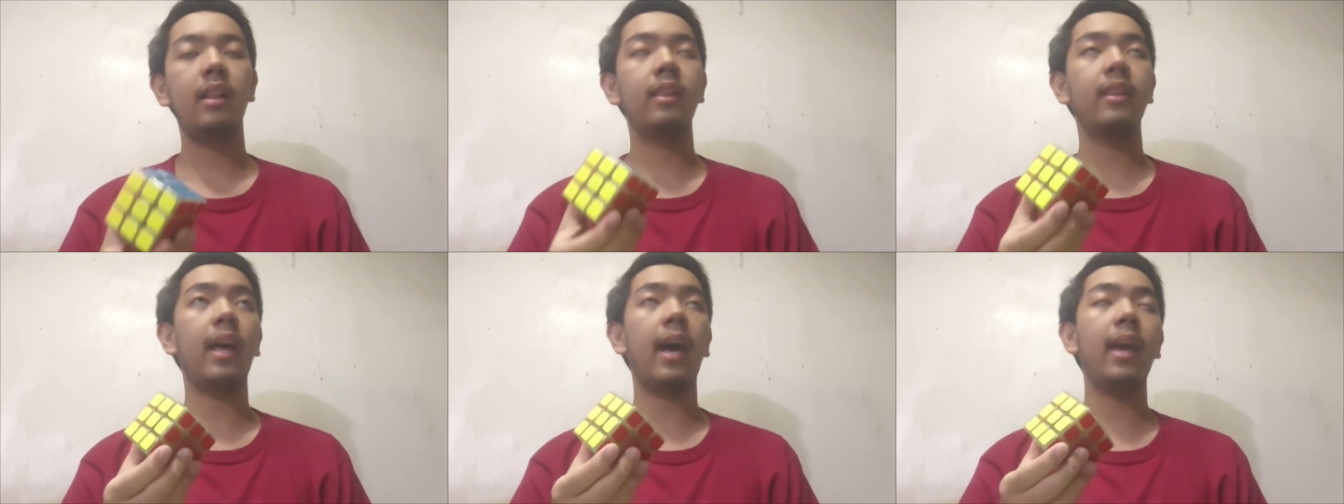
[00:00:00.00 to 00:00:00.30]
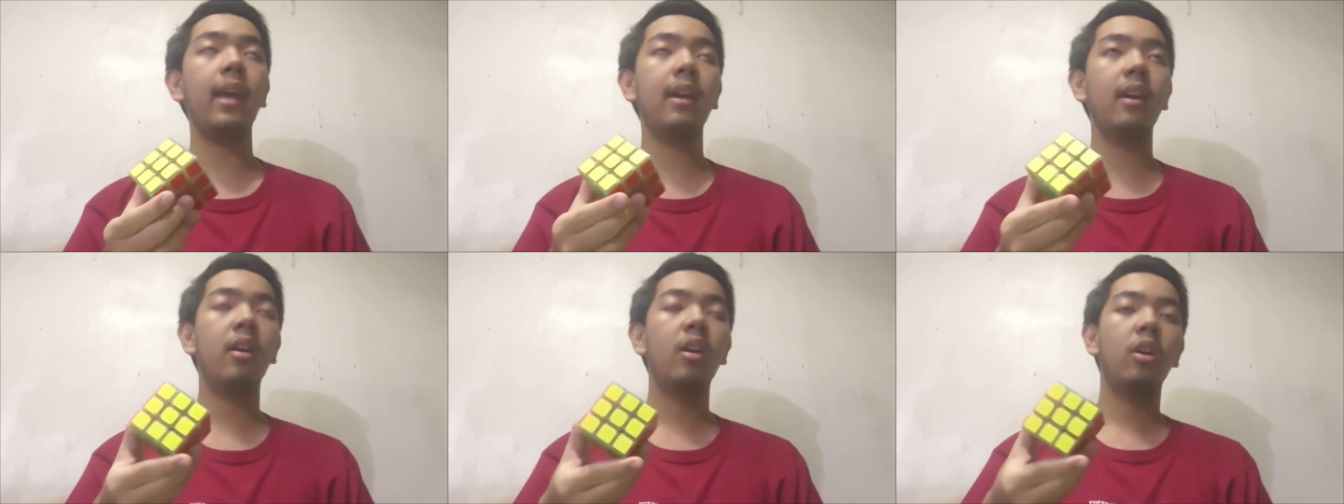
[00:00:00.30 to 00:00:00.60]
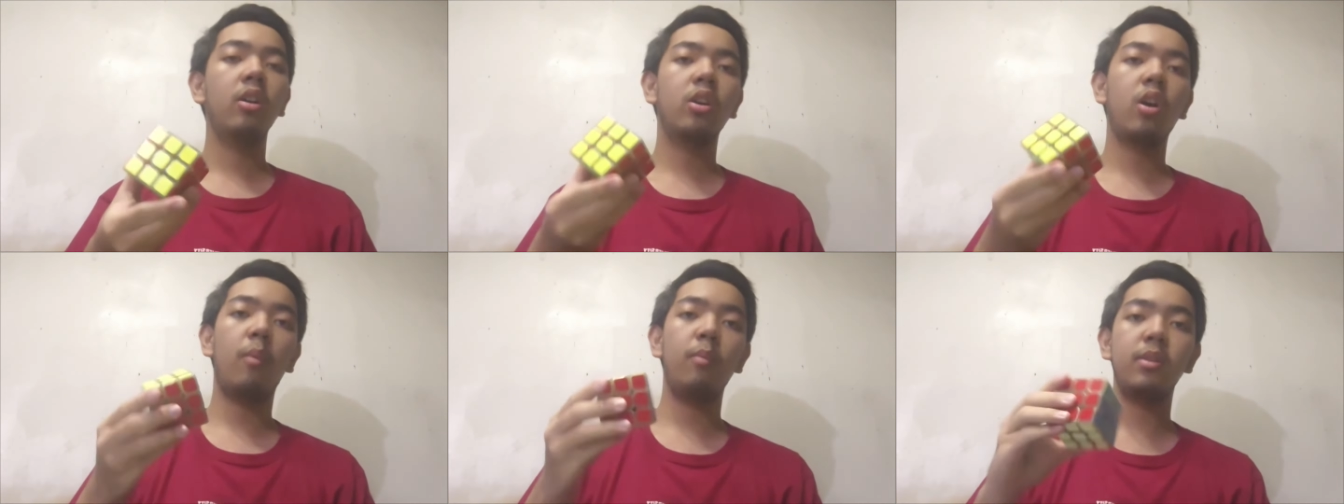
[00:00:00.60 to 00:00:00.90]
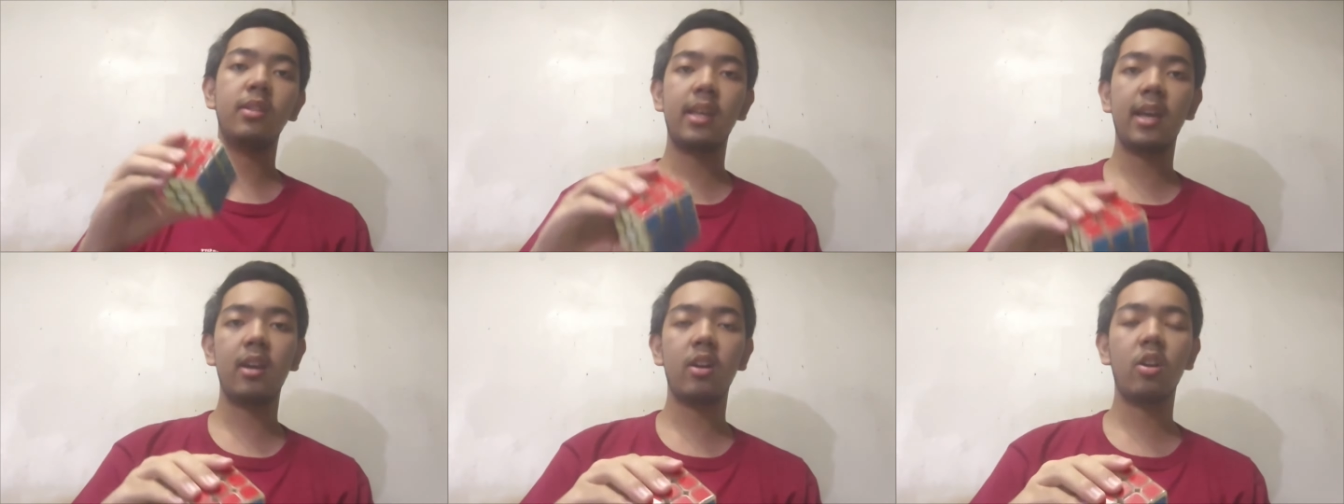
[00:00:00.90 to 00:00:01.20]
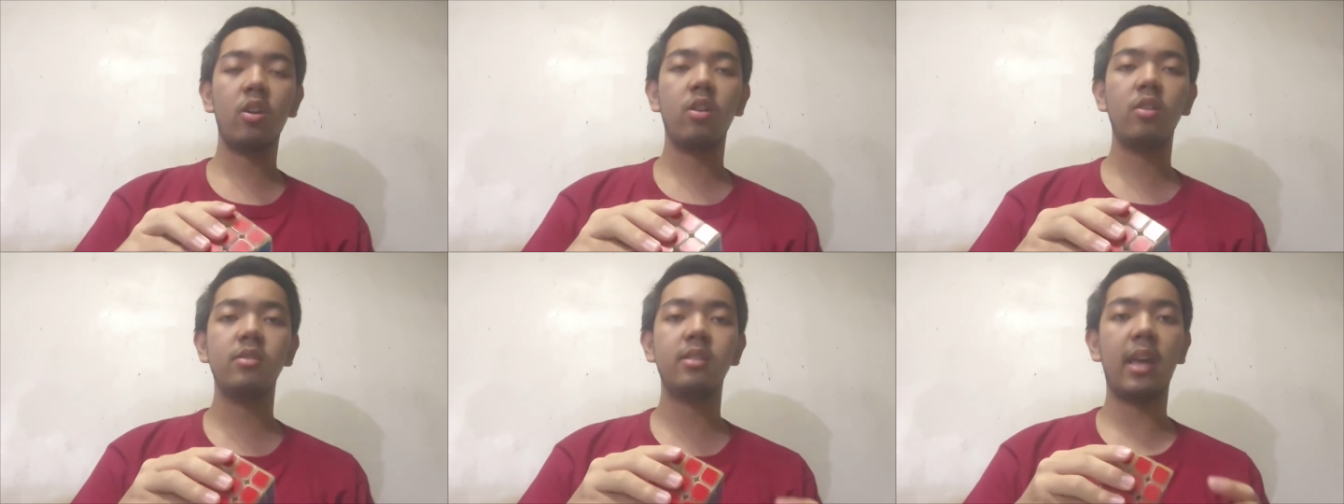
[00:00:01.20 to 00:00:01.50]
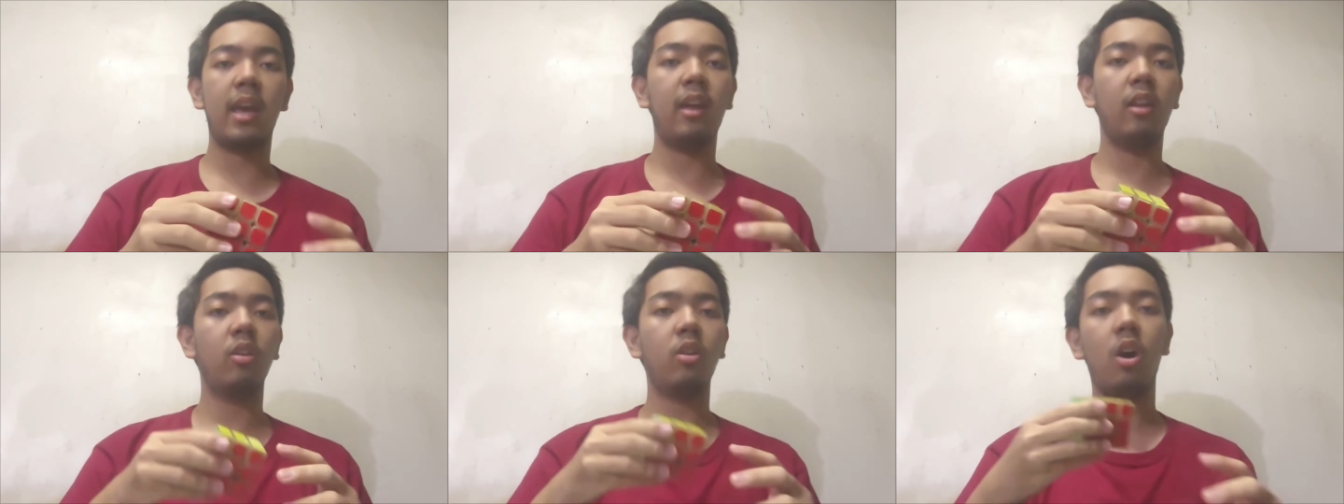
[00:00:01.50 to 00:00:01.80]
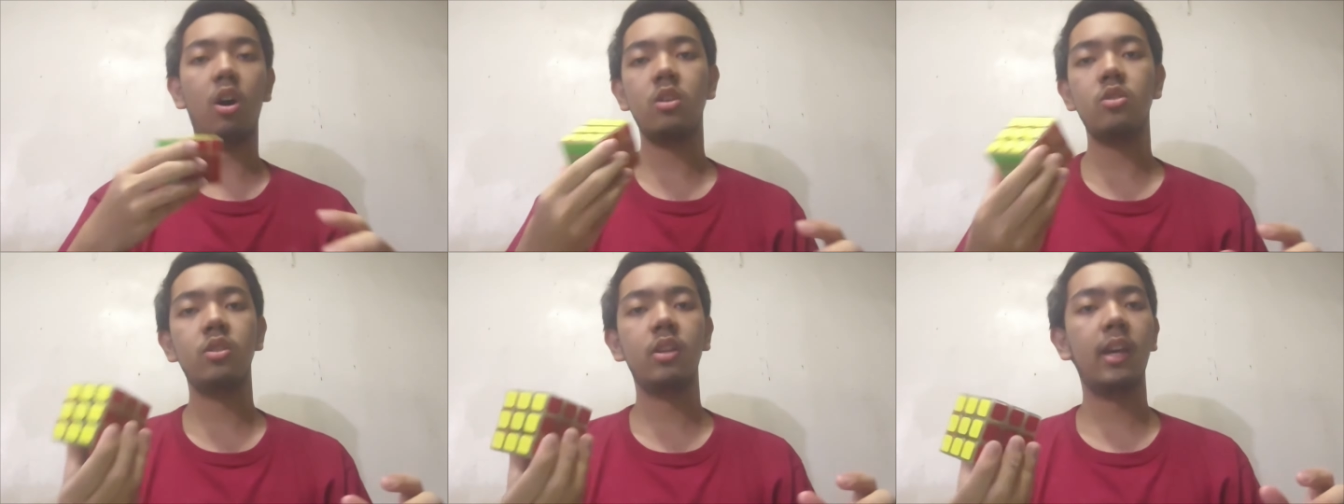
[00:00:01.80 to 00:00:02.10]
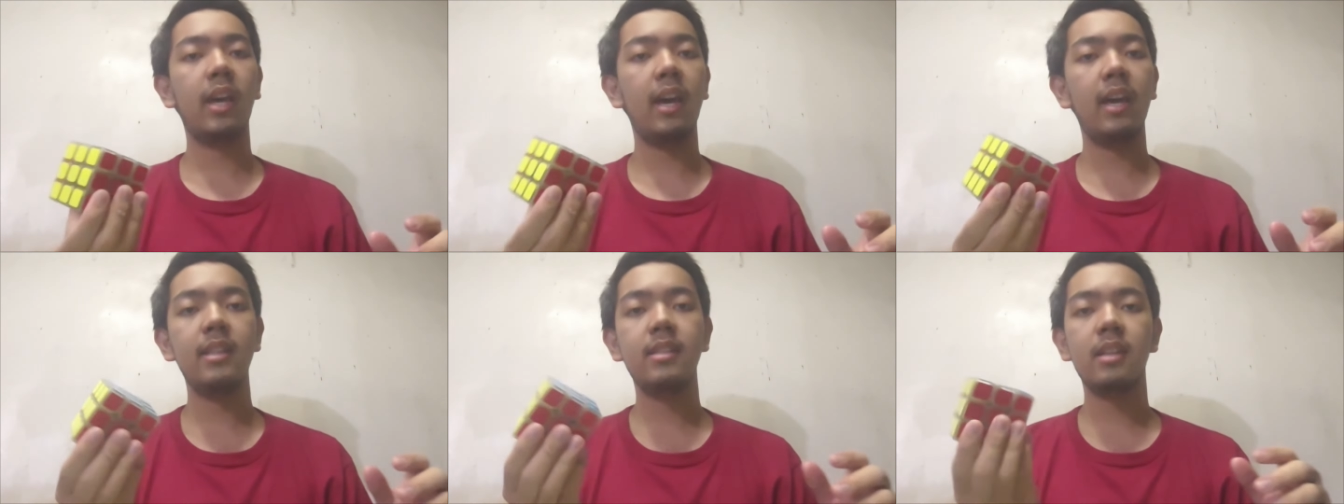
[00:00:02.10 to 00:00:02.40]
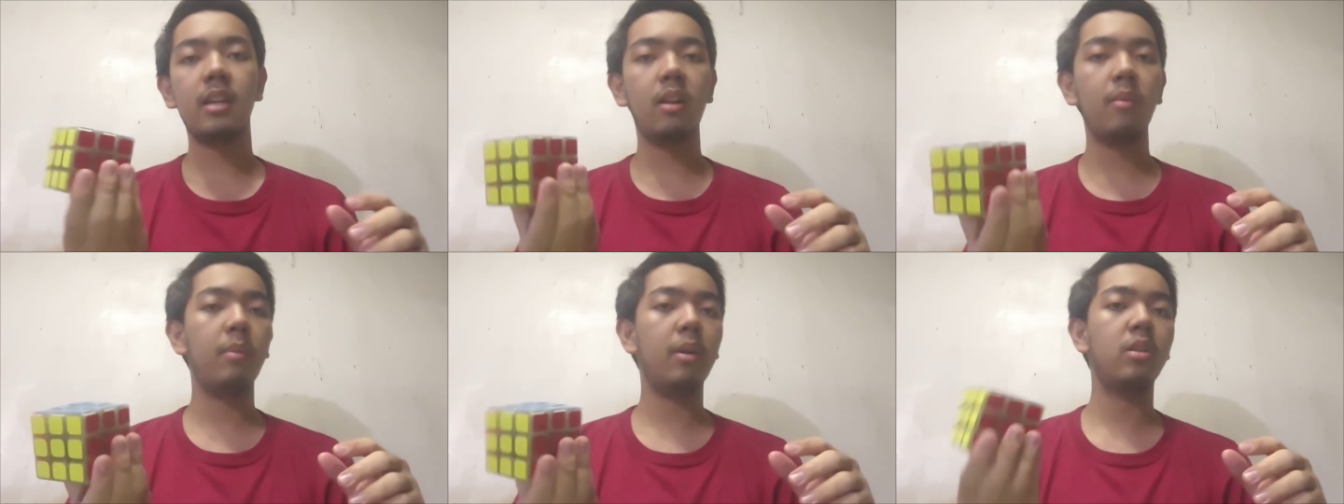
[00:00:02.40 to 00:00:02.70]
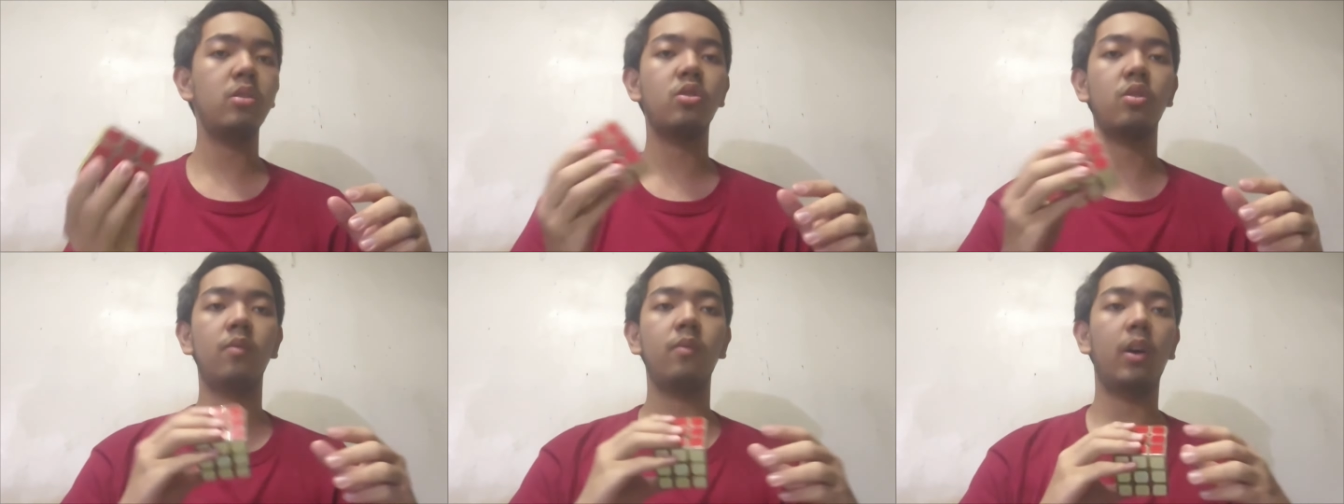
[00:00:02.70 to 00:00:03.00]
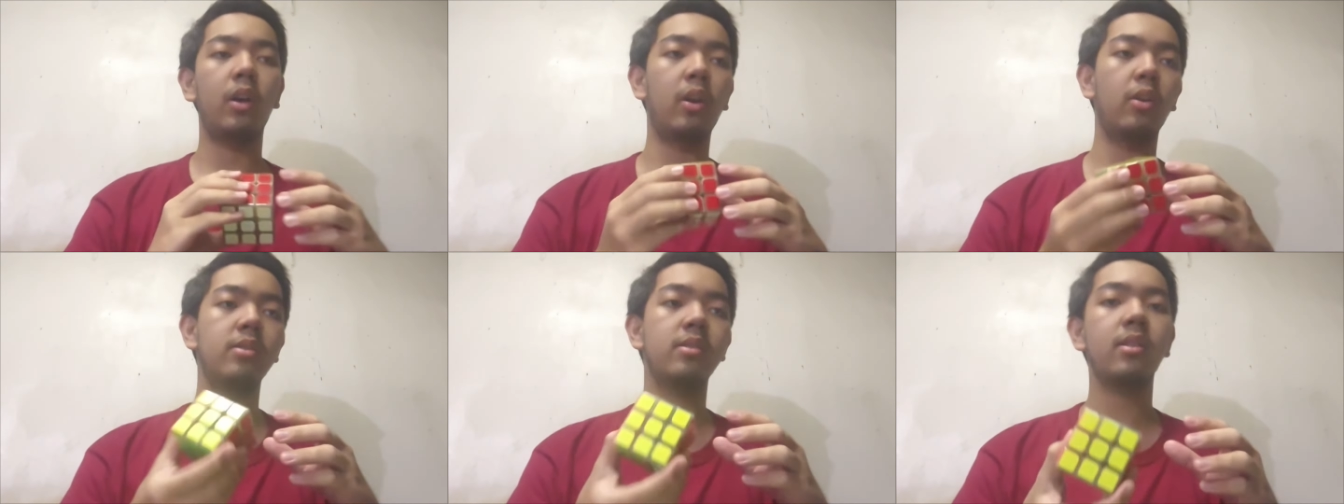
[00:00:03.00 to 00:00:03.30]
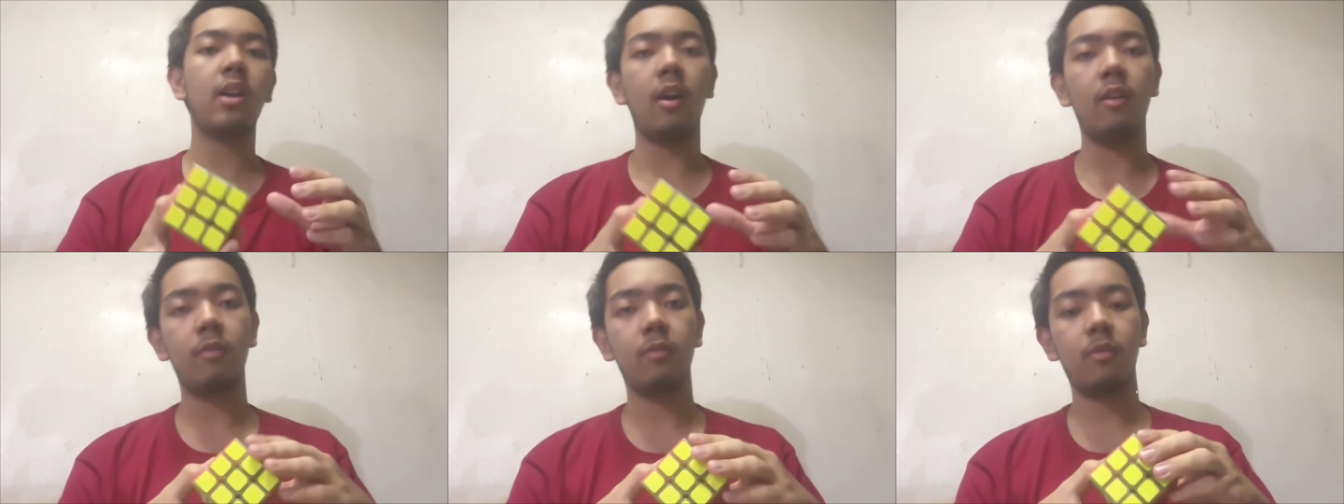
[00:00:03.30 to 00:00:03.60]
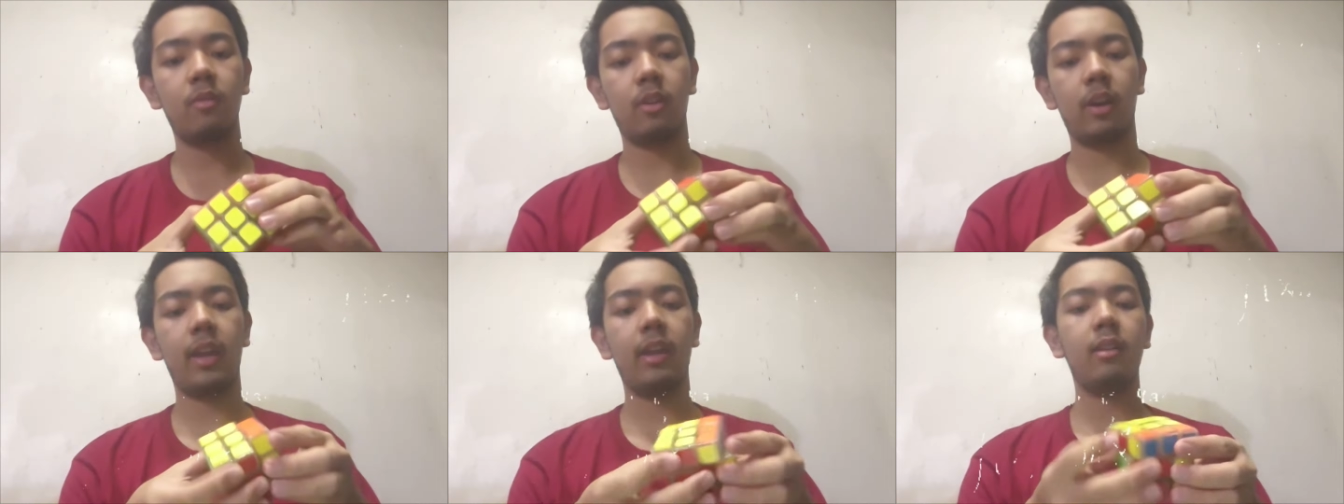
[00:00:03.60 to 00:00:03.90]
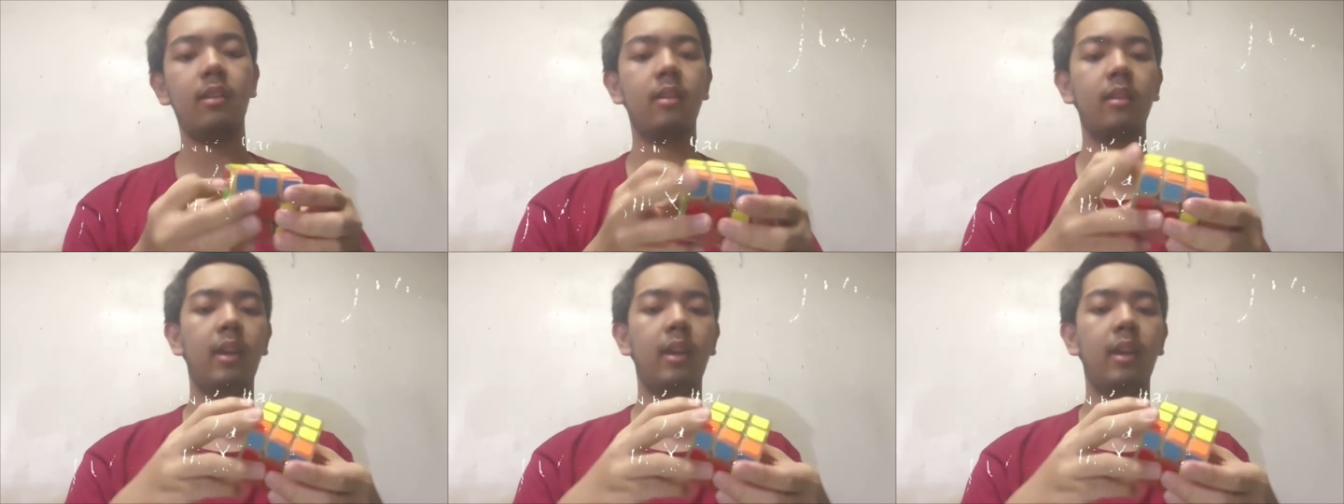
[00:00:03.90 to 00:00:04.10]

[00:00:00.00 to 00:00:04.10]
like commutators and conjugates and a bunch of other stuff, right?